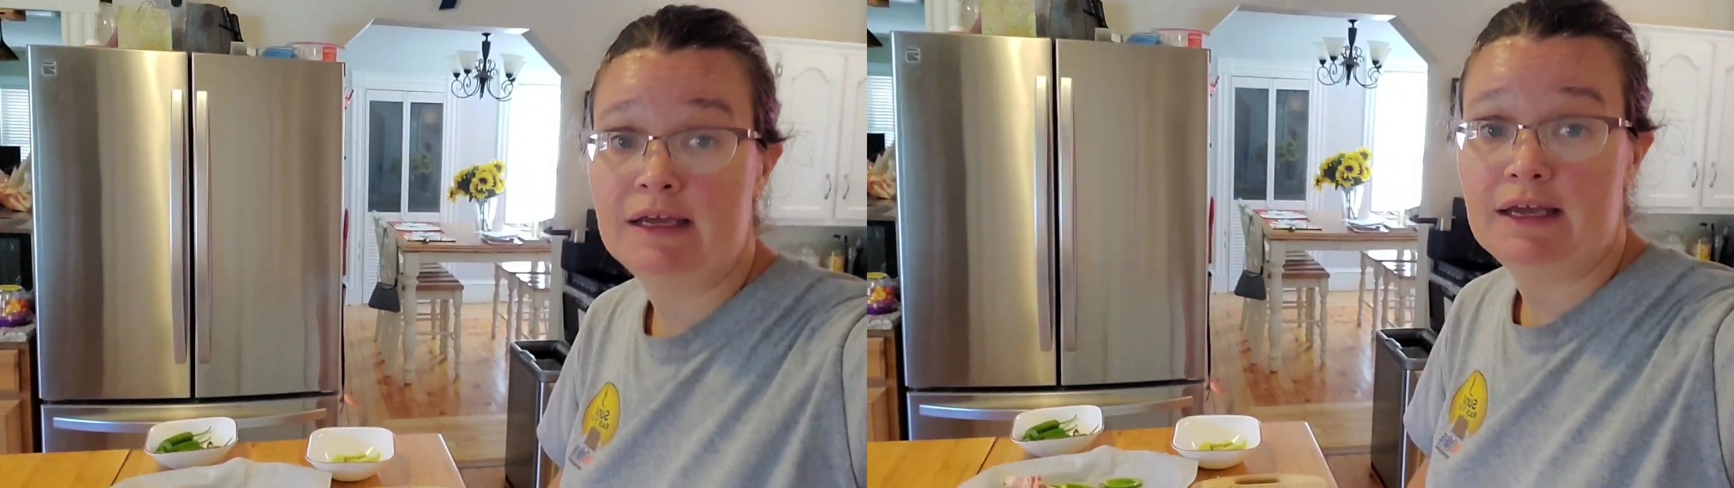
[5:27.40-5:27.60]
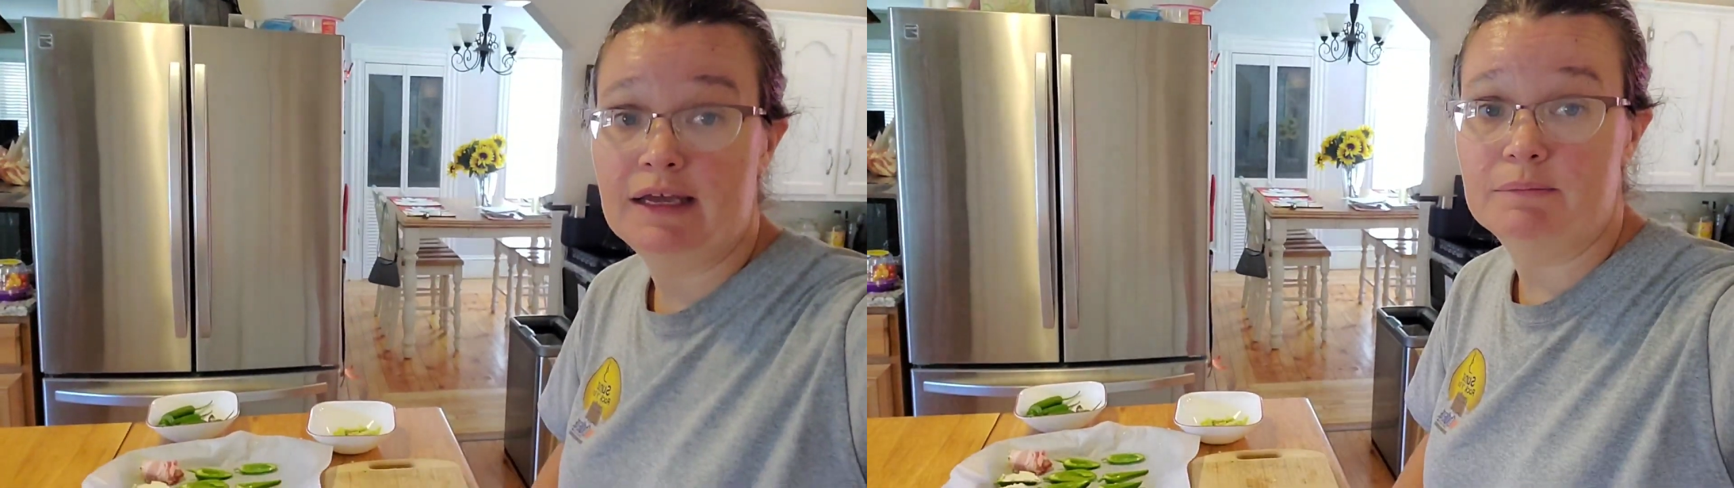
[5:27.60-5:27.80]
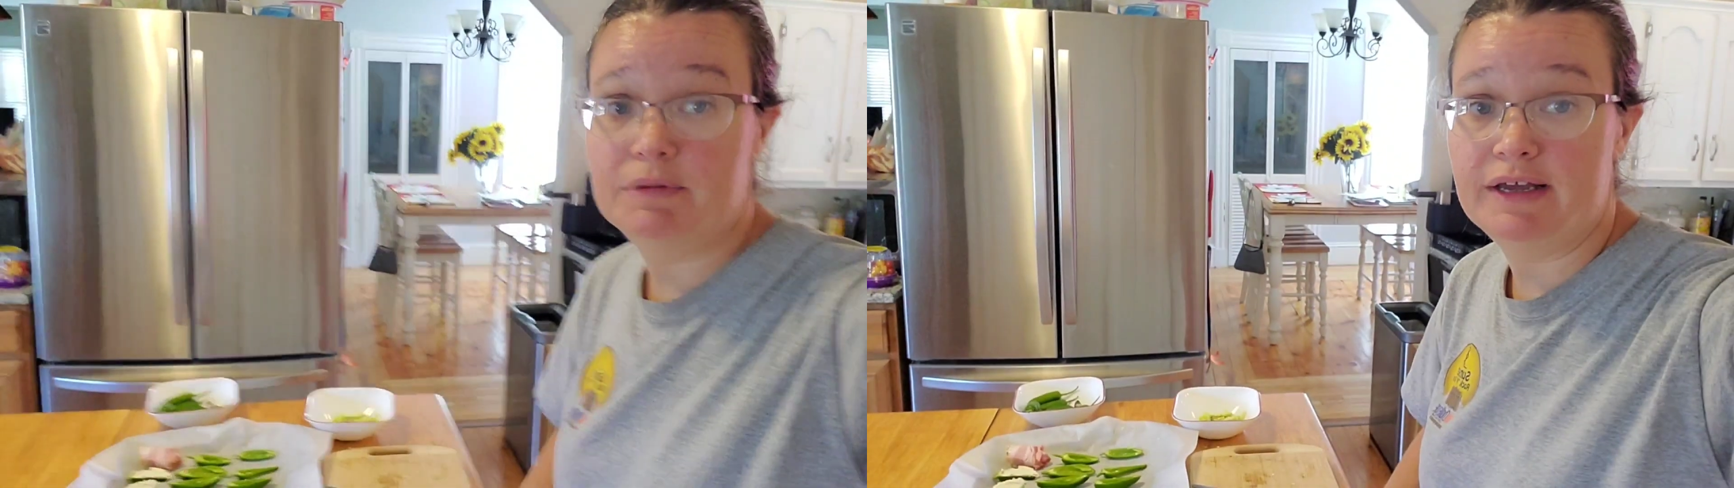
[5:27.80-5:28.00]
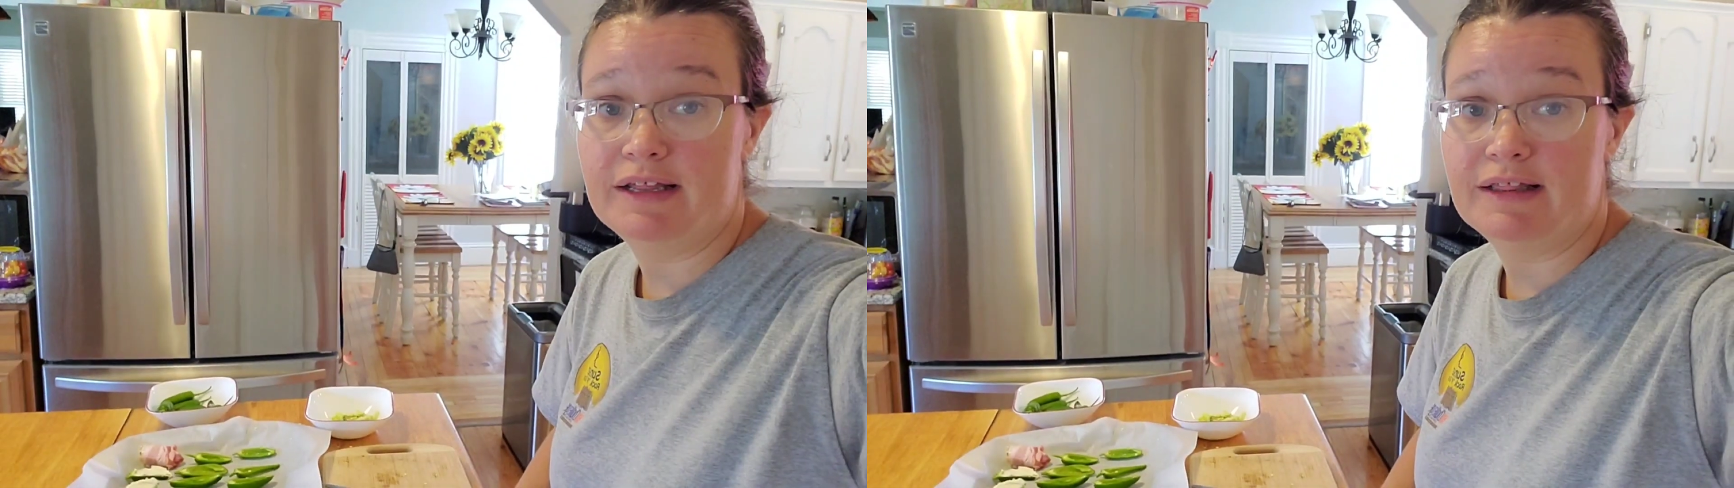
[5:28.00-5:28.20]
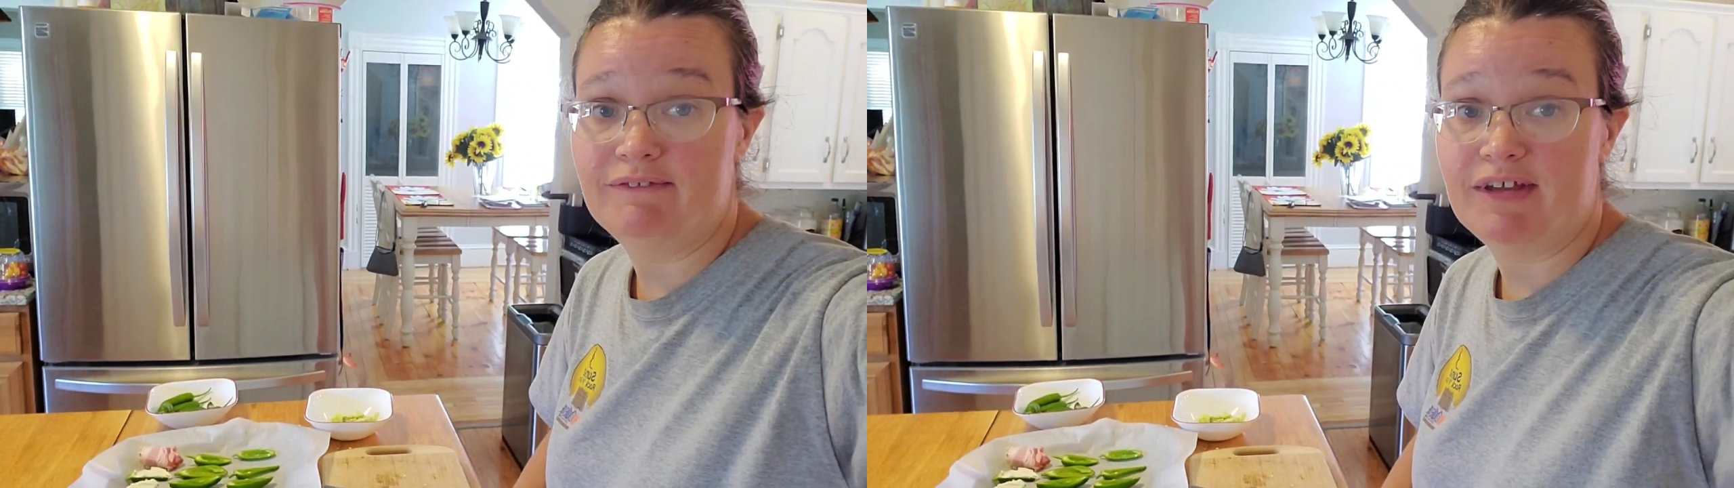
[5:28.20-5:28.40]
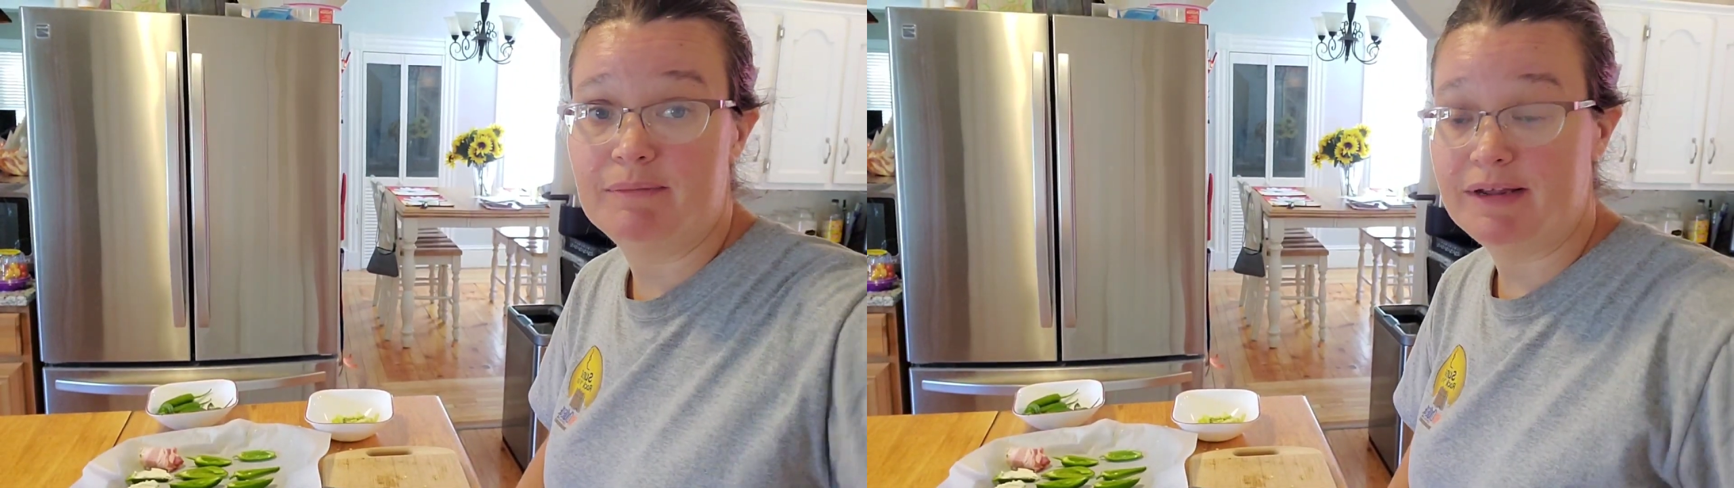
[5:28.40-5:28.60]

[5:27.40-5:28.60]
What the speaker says: in place, if that